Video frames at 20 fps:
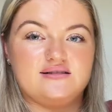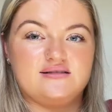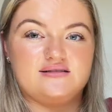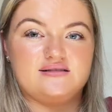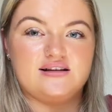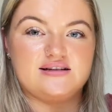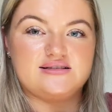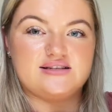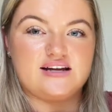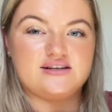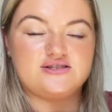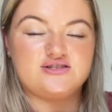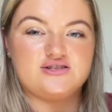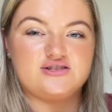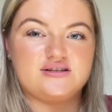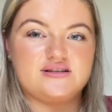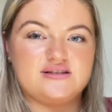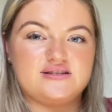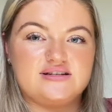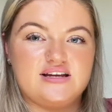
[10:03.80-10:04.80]
attached
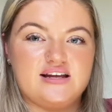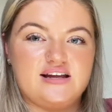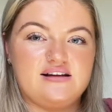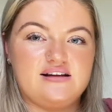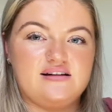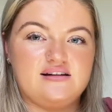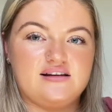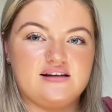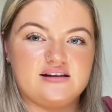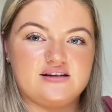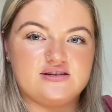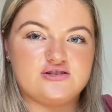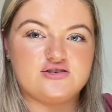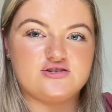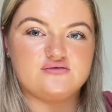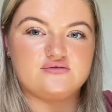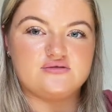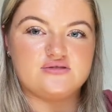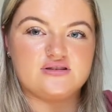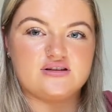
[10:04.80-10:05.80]
to the tail. Like it
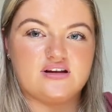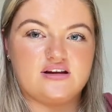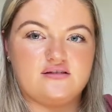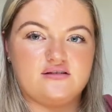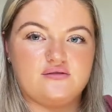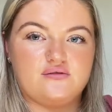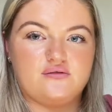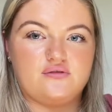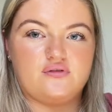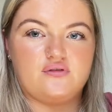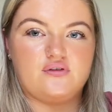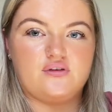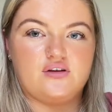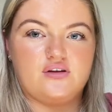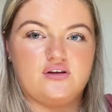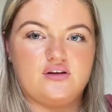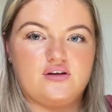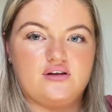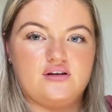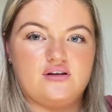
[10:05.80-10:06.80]
should kind of,
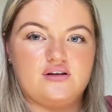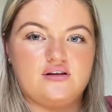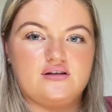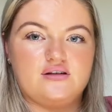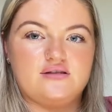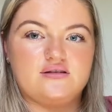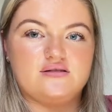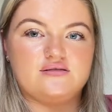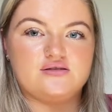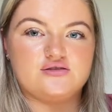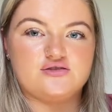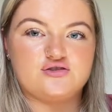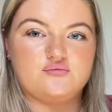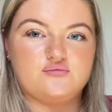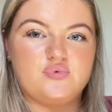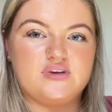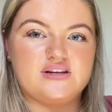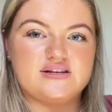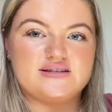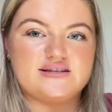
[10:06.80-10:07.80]
there should
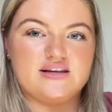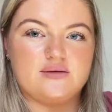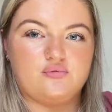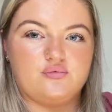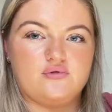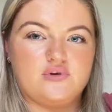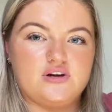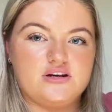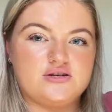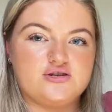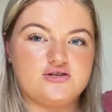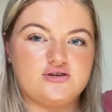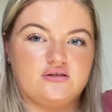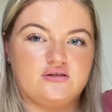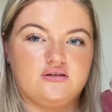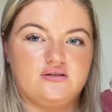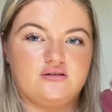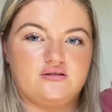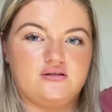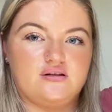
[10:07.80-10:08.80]
be a
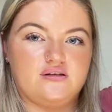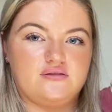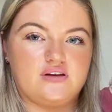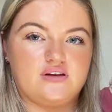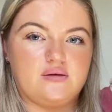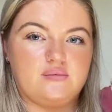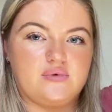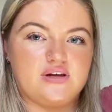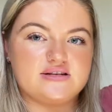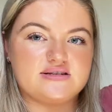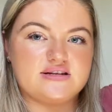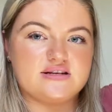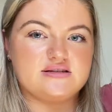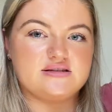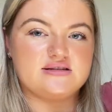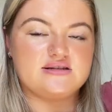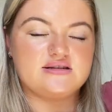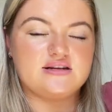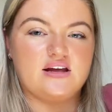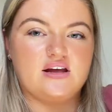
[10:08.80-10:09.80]
separation, if that makes
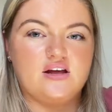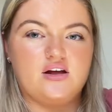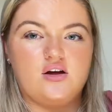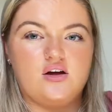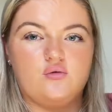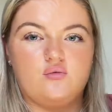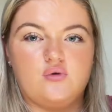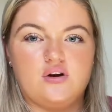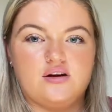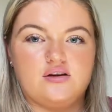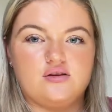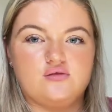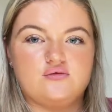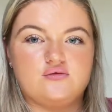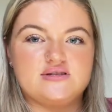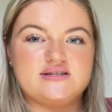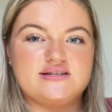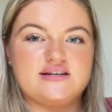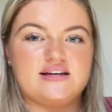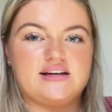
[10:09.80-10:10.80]
sense, where you
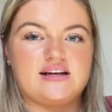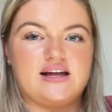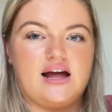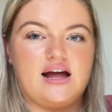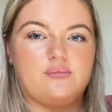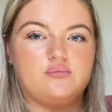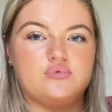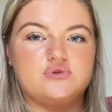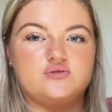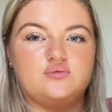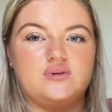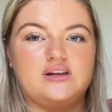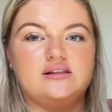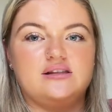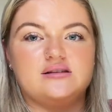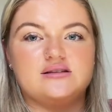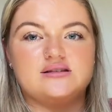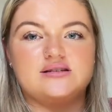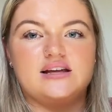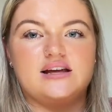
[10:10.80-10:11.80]
can see the gap between
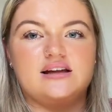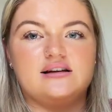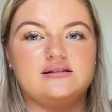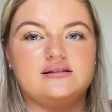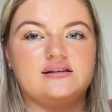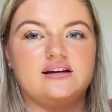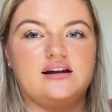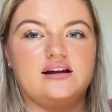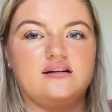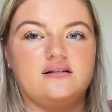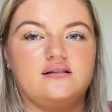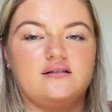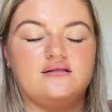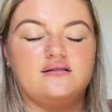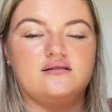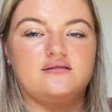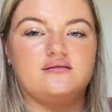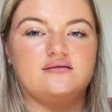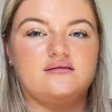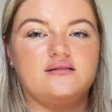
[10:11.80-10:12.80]
the tail and the hair.
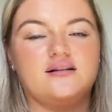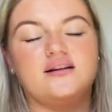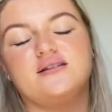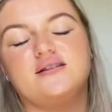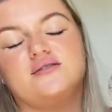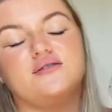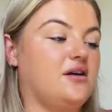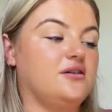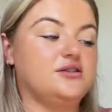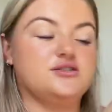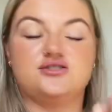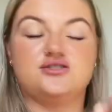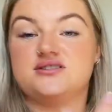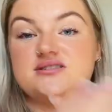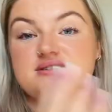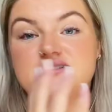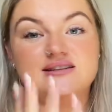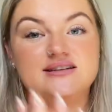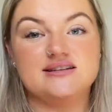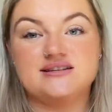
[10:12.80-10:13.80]
I don't know, I
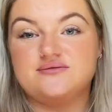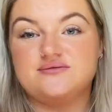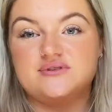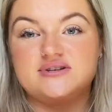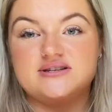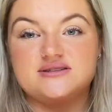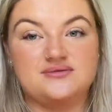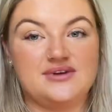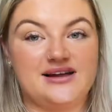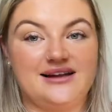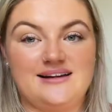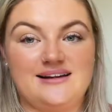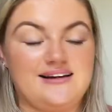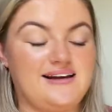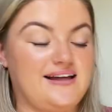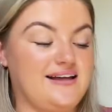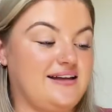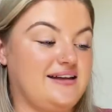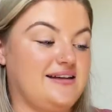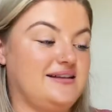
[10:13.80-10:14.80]
adjusted this one as well,
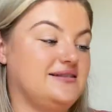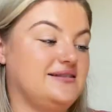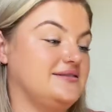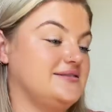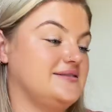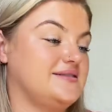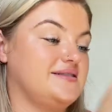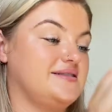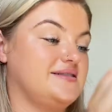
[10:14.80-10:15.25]
and